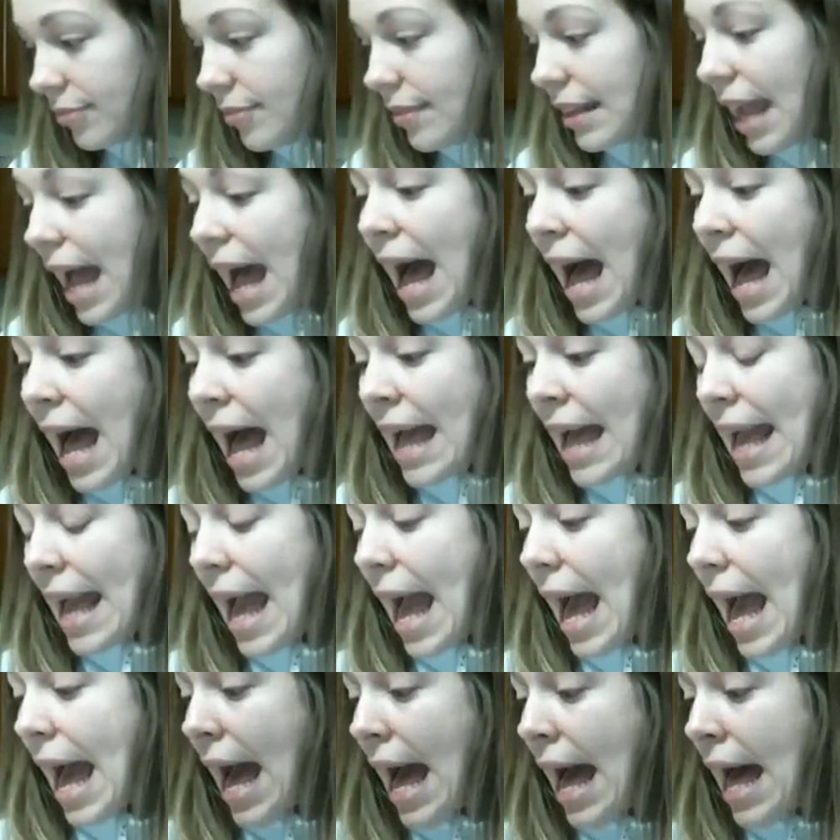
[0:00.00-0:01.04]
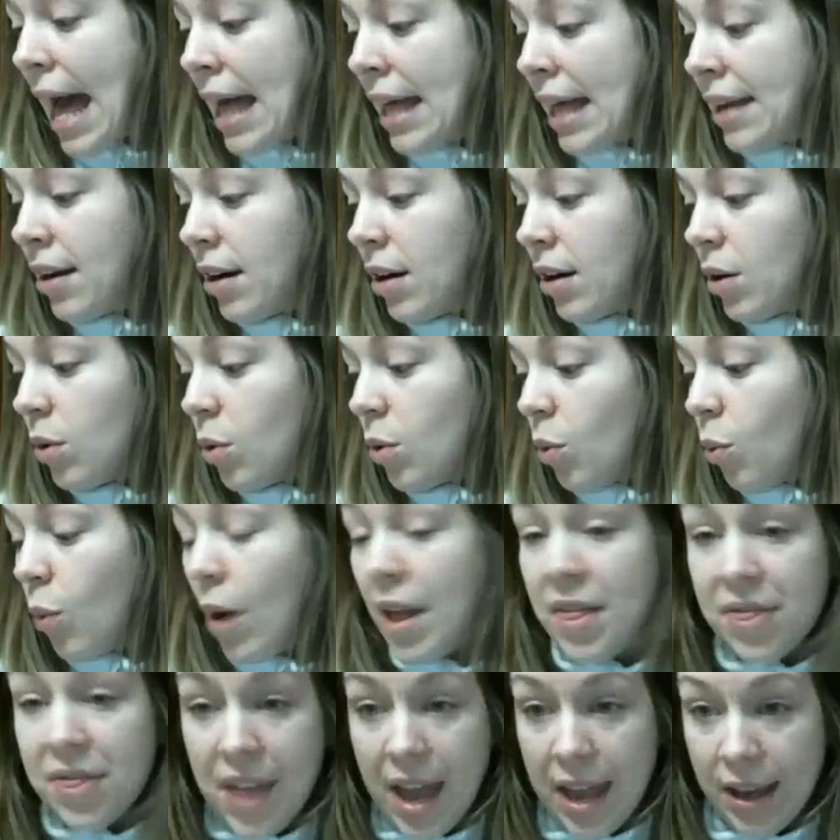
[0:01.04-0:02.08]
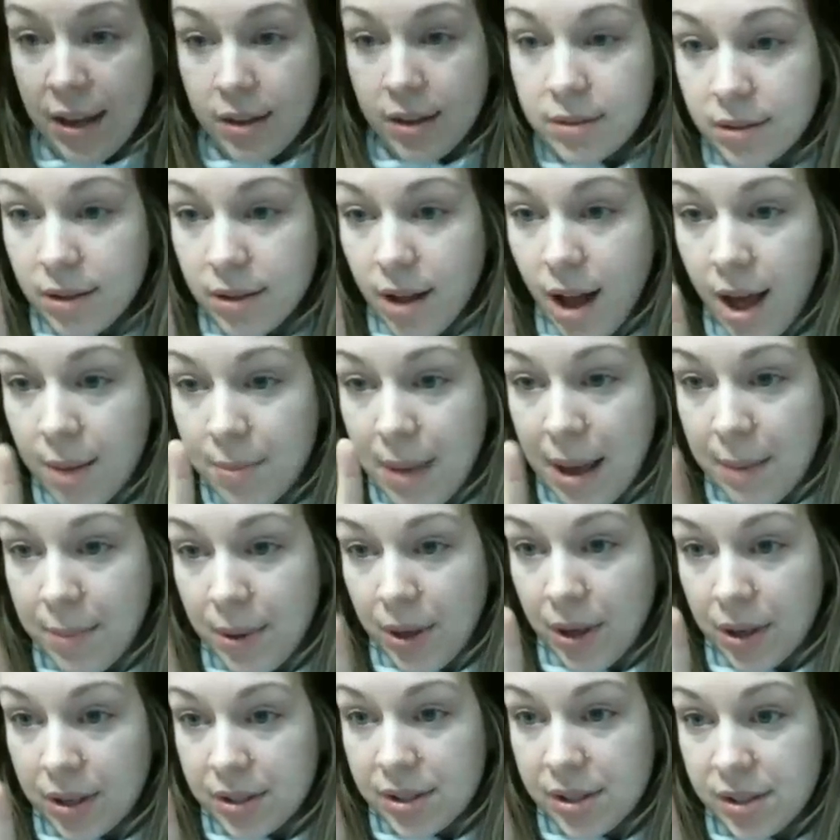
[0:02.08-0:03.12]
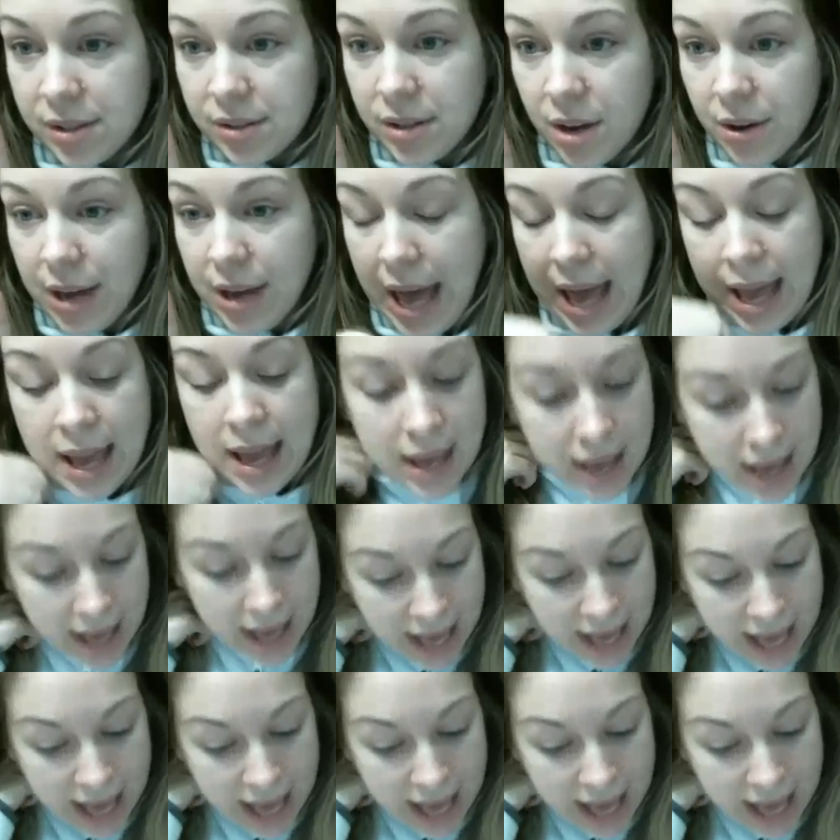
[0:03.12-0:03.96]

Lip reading: I had 1 thing on my books, okay?